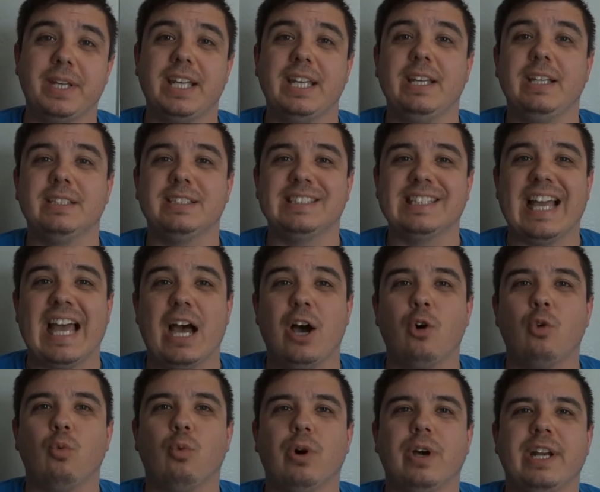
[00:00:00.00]
He is now
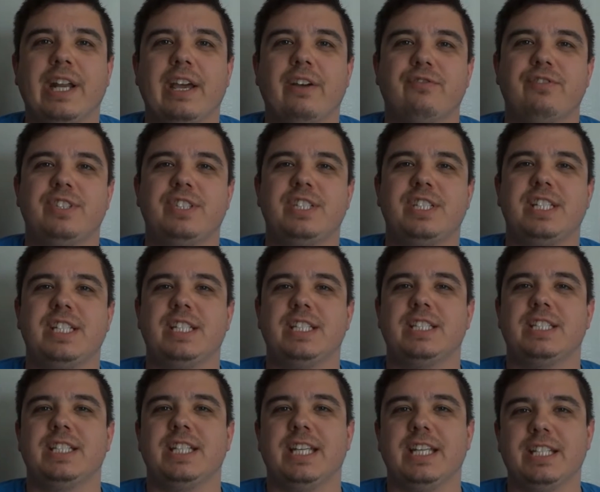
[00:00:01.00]
ONE
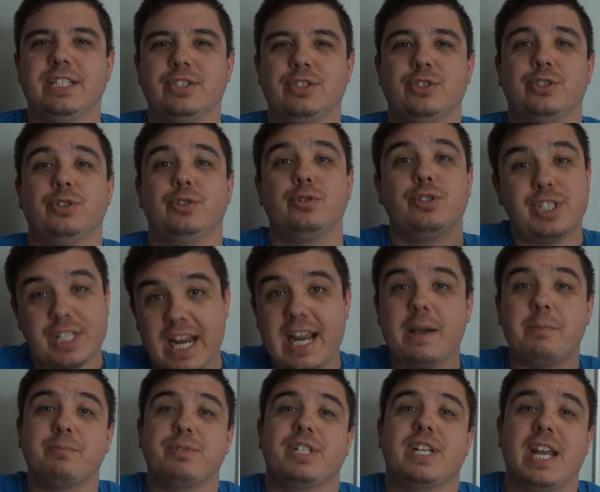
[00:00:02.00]
FC's new
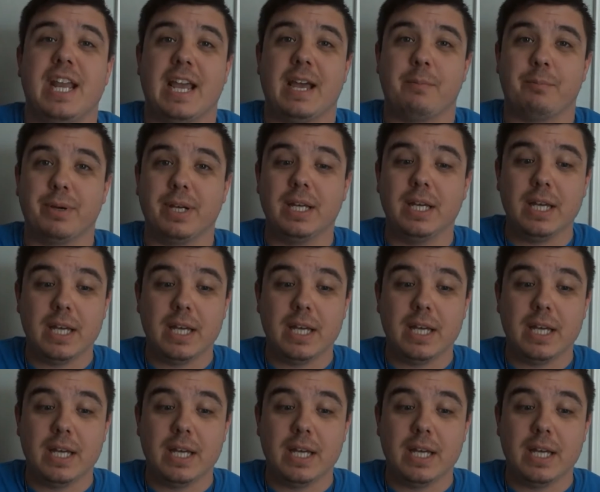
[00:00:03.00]
champ,